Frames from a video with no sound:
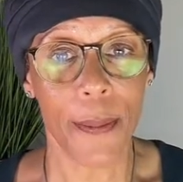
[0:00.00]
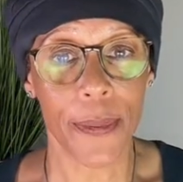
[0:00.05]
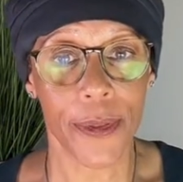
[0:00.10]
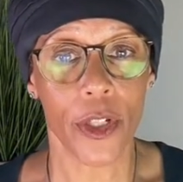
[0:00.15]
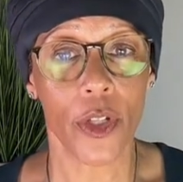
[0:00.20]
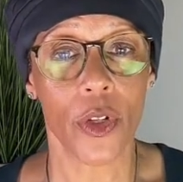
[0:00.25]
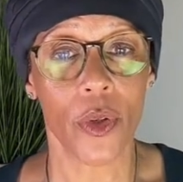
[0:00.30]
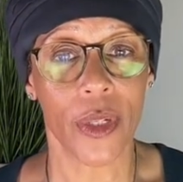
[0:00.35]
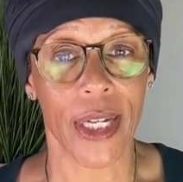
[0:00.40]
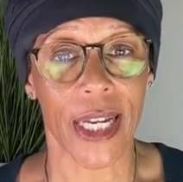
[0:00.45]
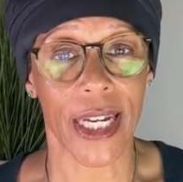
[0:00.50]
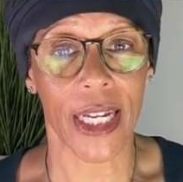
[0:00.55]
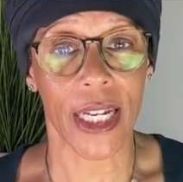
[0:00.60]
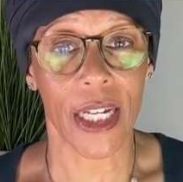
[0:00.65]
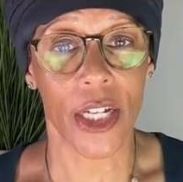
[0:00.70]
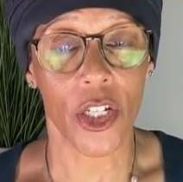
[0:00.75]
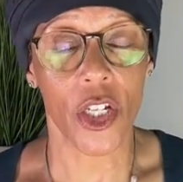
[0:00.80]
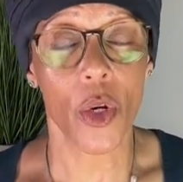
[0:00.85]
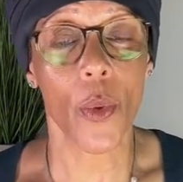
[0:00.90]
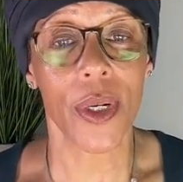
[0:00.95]

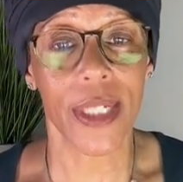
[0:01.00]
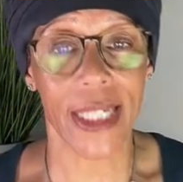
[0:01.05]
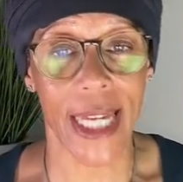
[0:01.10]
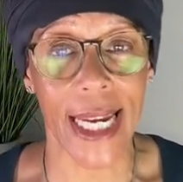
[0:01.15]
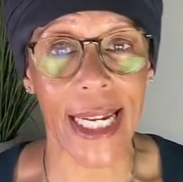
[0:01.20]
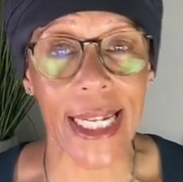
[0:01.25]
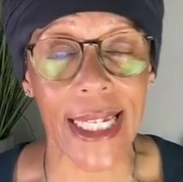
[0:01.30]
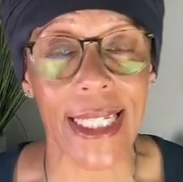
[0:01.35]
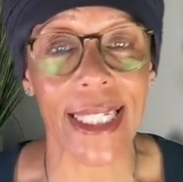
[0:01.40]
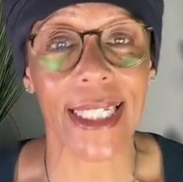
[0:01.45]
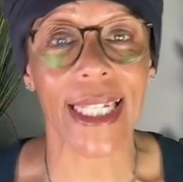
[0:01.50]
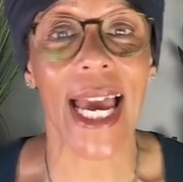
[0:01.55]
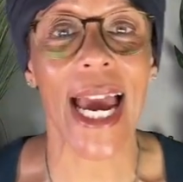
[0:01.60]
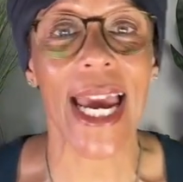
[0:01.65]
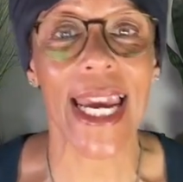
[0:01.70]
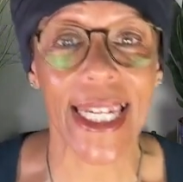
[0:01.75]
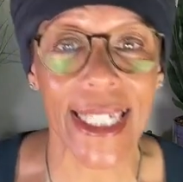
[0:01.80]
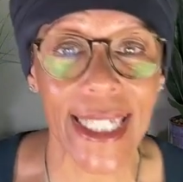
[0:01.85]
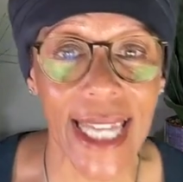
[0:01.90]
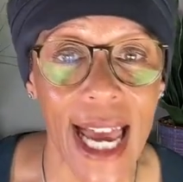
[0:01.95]
absolutely. You would
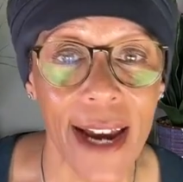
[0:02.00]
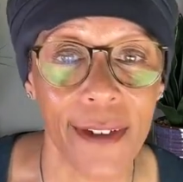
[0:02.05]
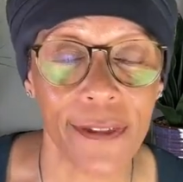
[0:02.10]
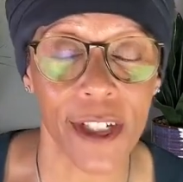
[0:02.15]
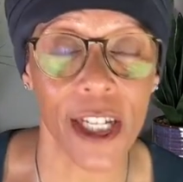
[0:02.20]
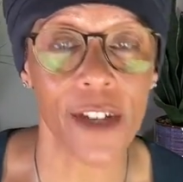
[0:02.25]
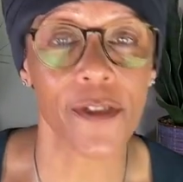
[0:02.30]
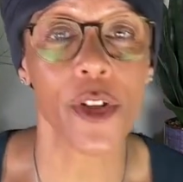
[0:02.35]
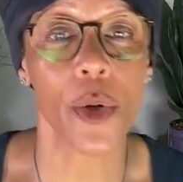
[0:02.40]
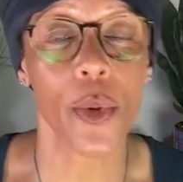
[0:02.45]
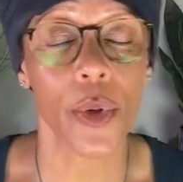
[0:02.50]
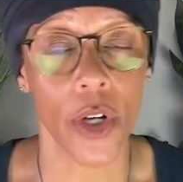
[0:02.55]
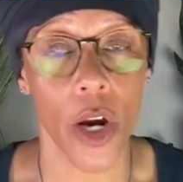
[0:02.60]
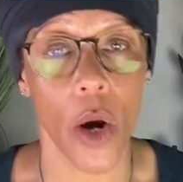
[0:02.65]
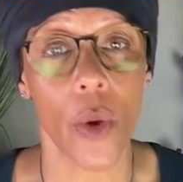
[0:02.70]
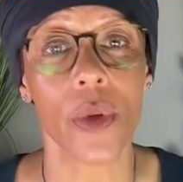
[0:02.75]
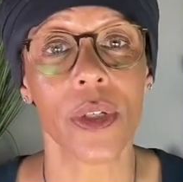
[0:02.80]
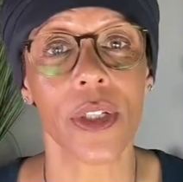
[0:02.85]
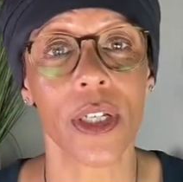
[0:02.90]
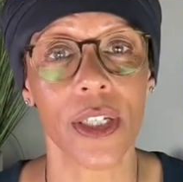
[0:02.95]
indicate left. If you were
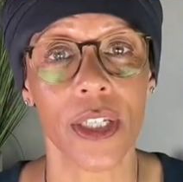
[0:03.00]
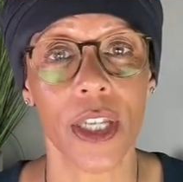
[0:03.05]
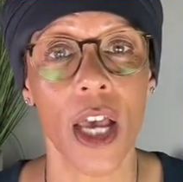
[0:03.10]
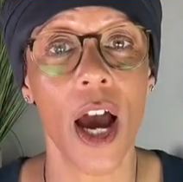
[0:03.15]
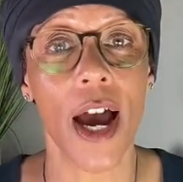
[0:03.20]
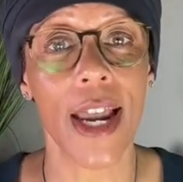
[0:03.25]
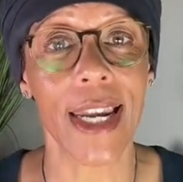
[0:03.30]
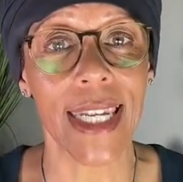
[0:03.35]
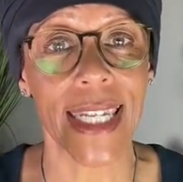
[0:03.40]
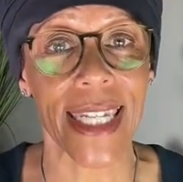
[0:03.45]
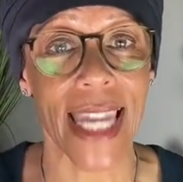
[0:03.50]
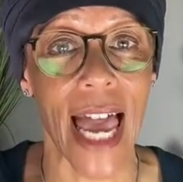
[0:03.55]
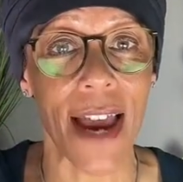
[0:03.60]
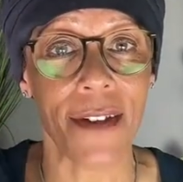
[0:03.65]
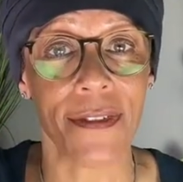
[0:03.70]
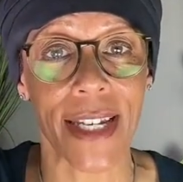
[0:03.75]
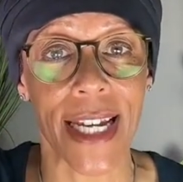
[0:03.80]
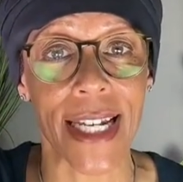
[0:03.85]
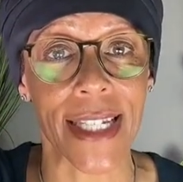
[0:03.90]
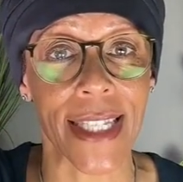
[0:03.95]
going to turn
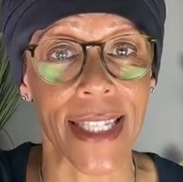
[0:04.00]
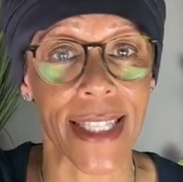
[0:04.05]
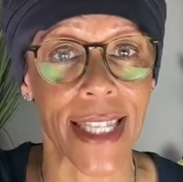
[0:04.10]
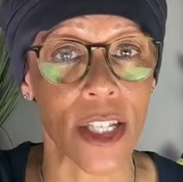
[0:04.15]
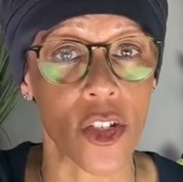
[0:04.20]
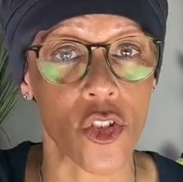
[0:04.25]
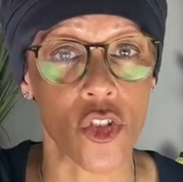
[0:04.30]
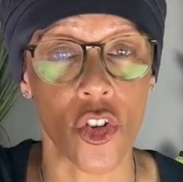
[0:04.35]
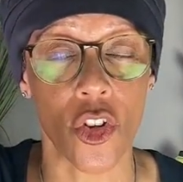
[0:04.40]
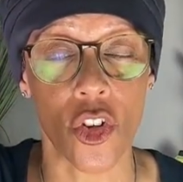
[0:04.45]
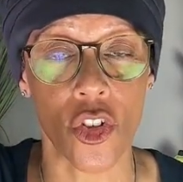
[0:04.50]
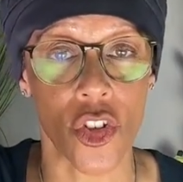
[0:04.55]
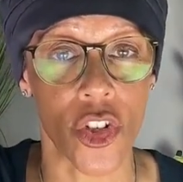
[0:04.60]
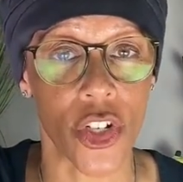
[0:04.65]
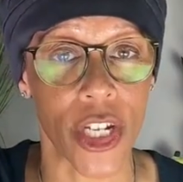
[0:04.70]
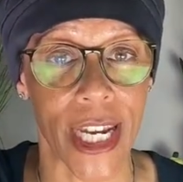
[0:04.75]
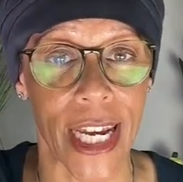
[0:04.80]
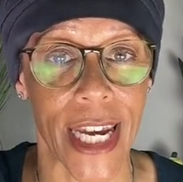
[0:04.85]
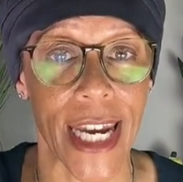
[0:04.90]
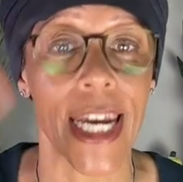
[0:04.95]
left into this
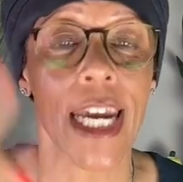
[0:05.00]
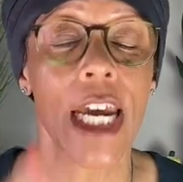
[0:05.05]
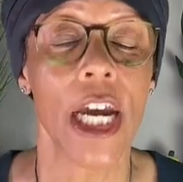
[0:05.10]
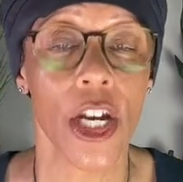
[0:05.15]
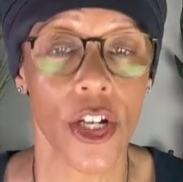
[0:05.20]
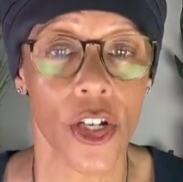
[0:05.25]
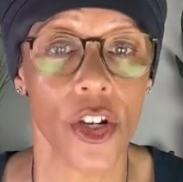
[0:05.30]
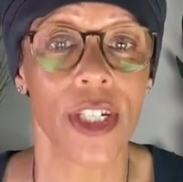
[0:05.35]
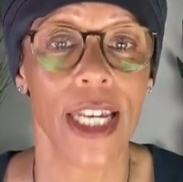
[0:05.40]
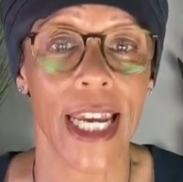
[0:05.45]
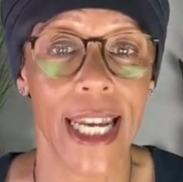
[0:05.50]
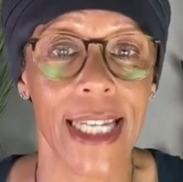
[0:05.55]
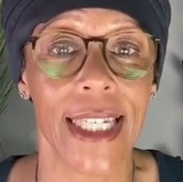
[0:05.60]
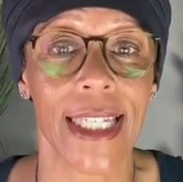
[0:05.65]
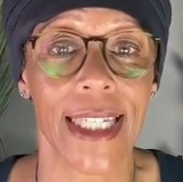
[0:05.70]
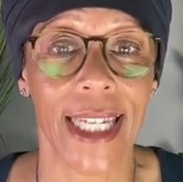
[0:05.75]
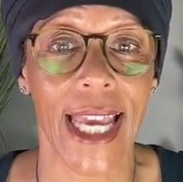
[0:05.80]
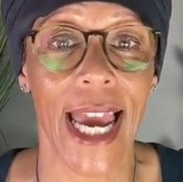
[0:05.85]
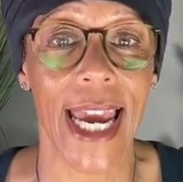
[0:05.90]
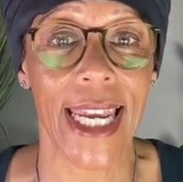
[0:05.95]
junction here, you'd
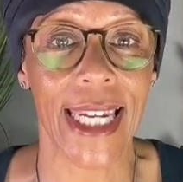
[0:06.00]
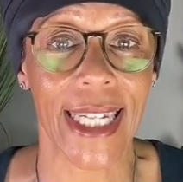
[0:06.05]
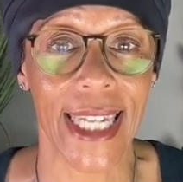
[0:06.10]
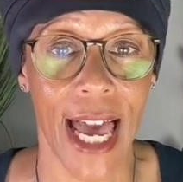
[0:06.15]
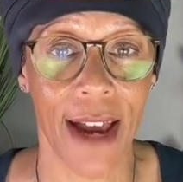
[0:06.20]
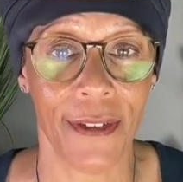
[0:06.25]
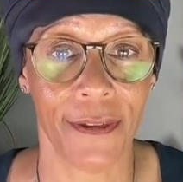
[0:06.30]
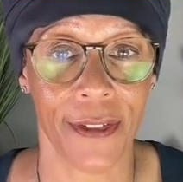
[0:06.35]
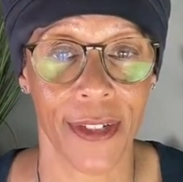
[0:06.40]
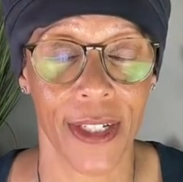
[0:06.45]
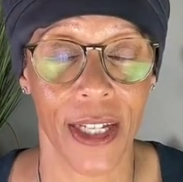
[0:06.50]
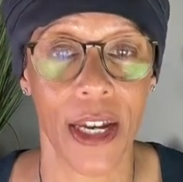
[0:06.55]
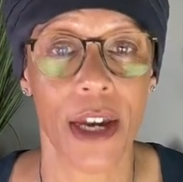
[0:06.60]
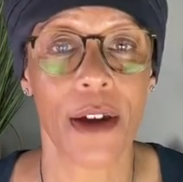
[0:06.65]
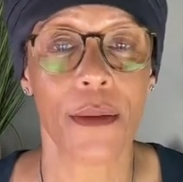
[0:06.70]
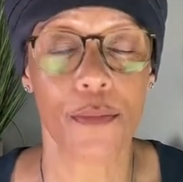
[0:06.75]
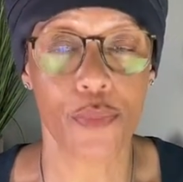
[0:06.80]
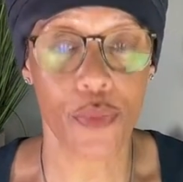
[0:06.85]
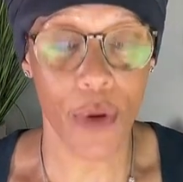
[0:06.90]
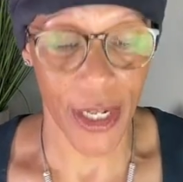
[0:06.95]
indicate left.
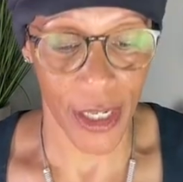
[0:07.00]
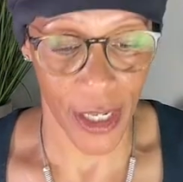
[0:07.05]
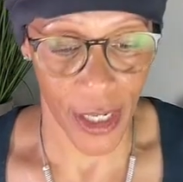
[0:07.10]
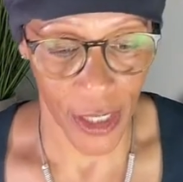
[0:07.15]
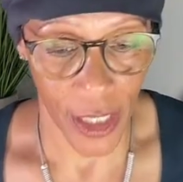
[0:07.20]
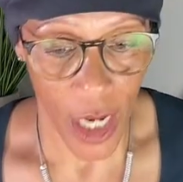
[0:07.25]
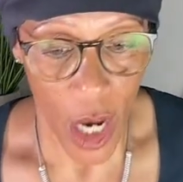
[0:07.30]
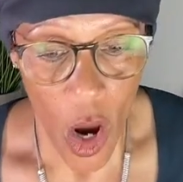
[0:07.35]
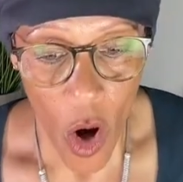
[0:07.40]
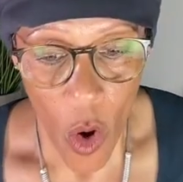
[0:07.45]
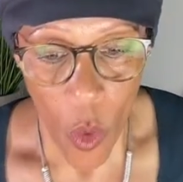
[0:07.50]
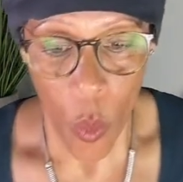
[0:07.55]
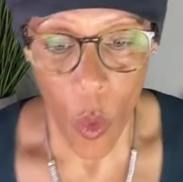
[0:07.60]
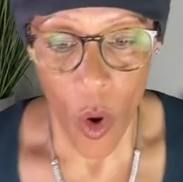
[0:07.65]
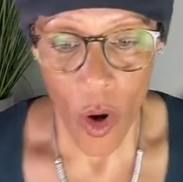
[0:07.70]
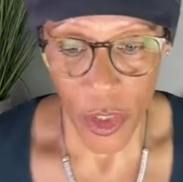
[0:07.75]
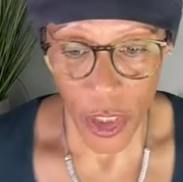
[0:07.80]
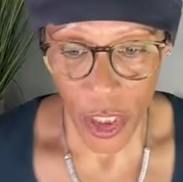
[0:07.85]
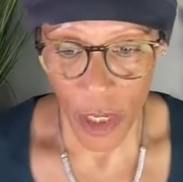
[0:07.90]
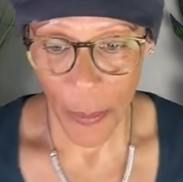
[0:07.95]
Brilliant.
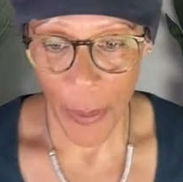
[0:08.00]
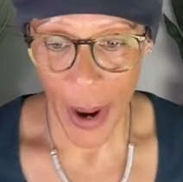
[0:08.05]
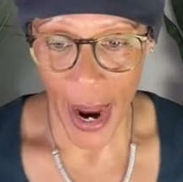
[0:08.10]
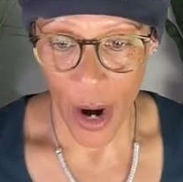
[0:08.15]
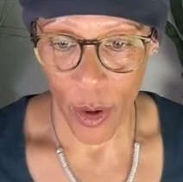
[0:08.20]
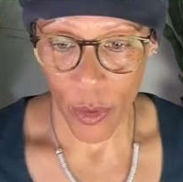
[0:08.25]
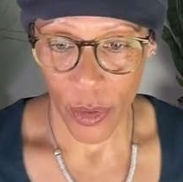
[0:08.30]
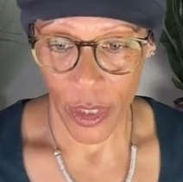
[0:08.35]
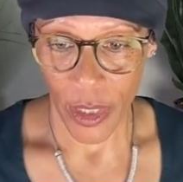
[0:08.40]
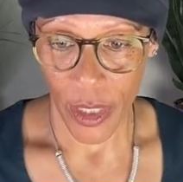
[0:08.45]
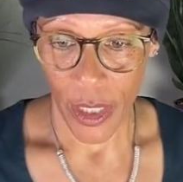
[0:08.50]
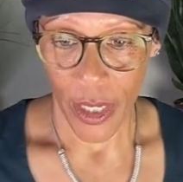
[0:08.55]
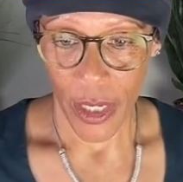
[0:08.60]
What about